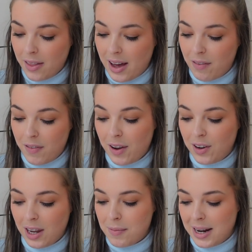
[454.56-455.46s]
Then
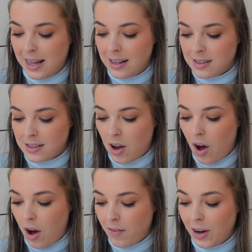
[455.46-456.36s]
15 minutes
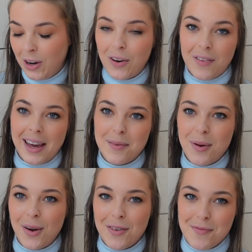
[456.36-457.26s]
of loving
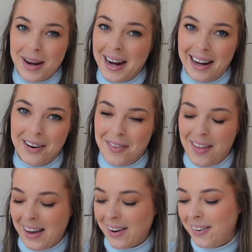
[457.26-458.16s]
movement. I love
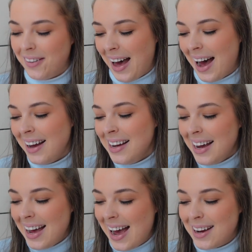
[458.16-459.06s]
that they call that,
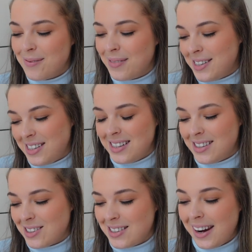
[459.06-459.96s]
which is
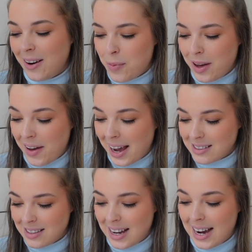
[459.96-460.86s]
just a little bit of
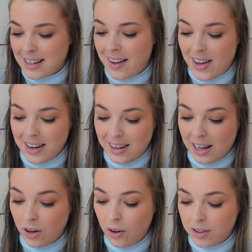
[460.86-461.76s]
exercise, and then
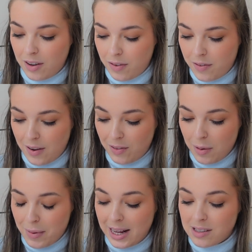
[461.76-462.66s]
declutter for
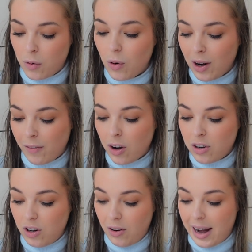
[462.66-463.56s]
15 minutes. So all I've got
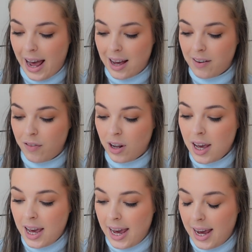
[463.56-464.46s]
to do left
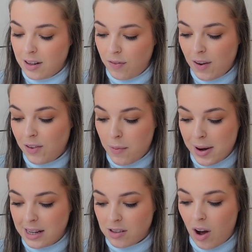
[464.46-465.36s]
is 15
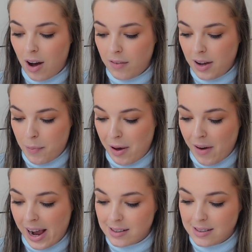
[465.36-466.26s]
minutes of a bit of
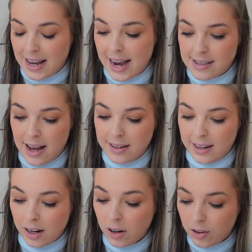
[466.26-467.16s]
exercise and
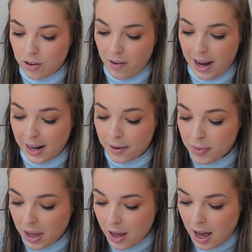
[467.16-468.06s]
decluttering.
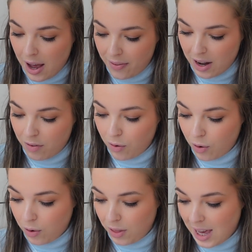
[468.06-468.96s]
And then
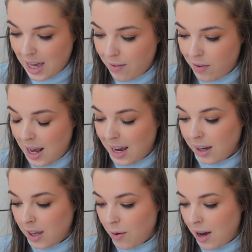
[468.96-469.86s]
for the
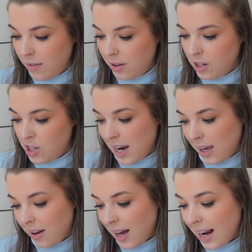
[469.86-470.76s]
evening, you have to
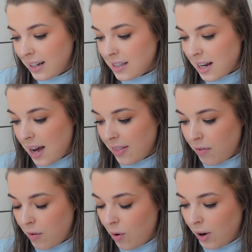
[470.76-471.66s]
check your calendar and the
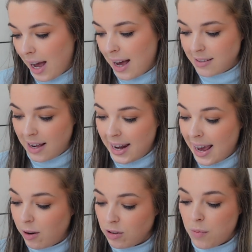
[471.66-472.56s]
forecast, lay
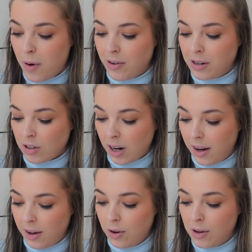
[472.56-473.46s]
out tomorrow's
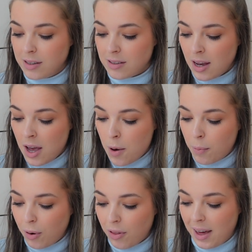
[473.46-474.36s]
clothes,
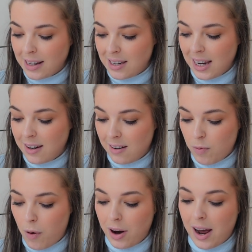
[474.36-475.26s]
put things needed
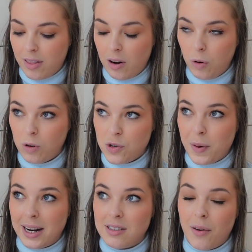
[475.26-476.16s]
tomorrow at the launch
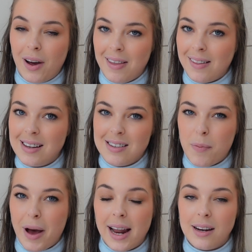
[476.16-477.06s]
pad. So I think this
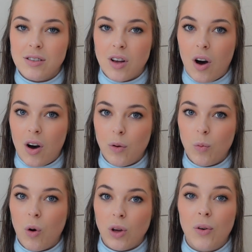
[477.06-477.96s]
depends
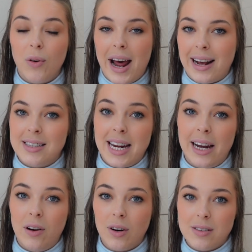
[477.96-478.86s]
on what your next day
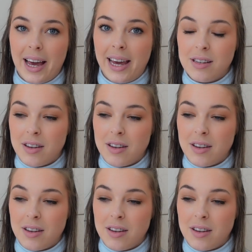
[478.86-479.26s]
looks like.